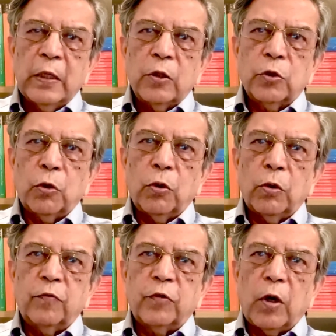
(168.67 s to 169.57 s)
So
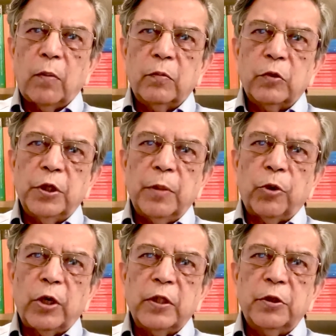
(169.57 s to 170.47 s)
from
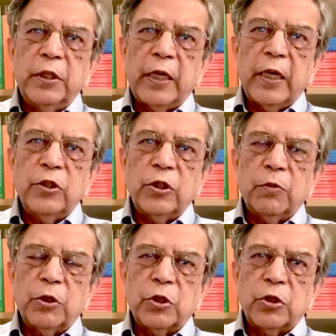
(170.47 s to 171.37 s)
3.3 kg,
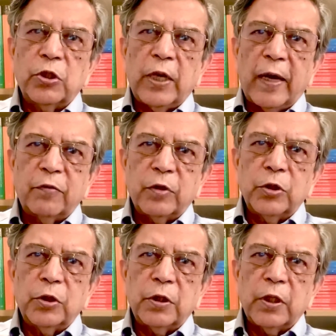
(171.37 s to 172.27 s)
which is the
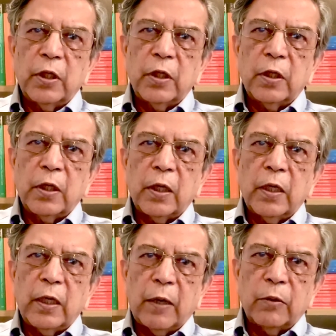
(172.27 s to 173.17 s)
average
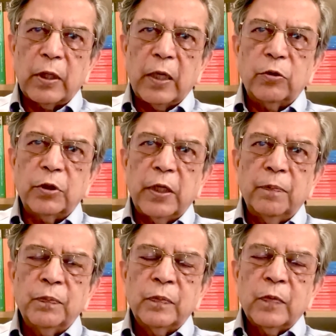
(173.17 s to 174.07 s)
in our country,
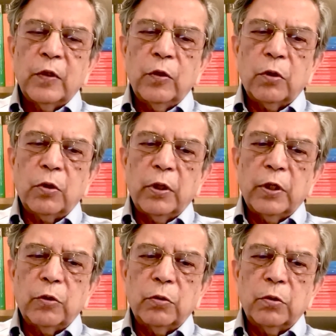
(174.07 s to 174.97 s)
you are going
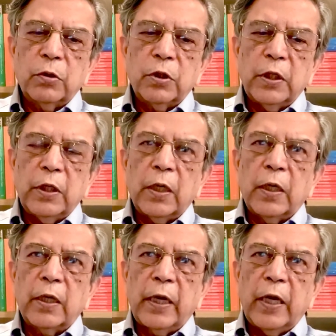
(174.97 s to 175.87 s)
to see a
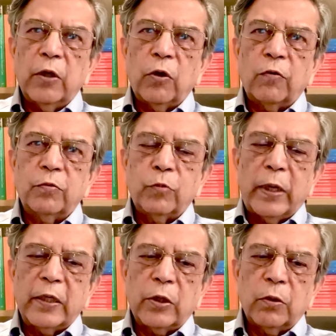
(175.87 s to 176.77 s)
gain of
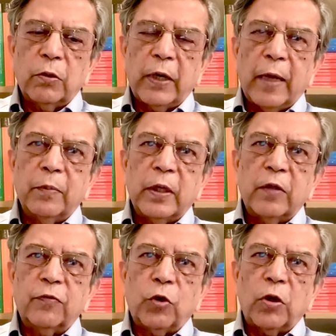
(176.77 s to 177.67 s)
1 kilogram. And
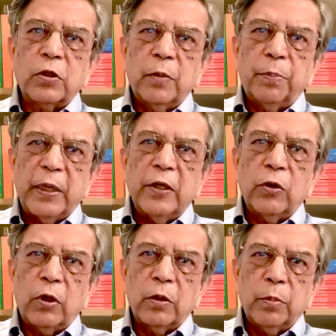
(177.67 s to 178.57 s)
of course, depending
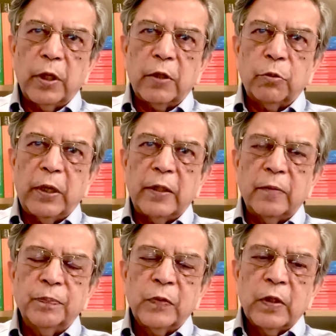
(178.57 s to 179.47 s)
on the birth weight,
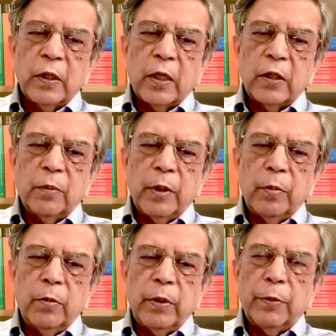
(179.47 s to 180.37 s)
the
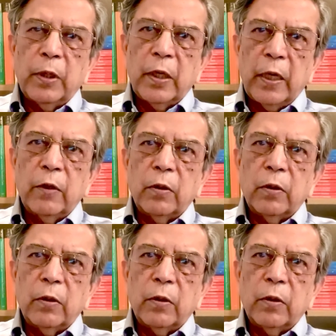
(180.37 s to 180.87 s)
baby may gain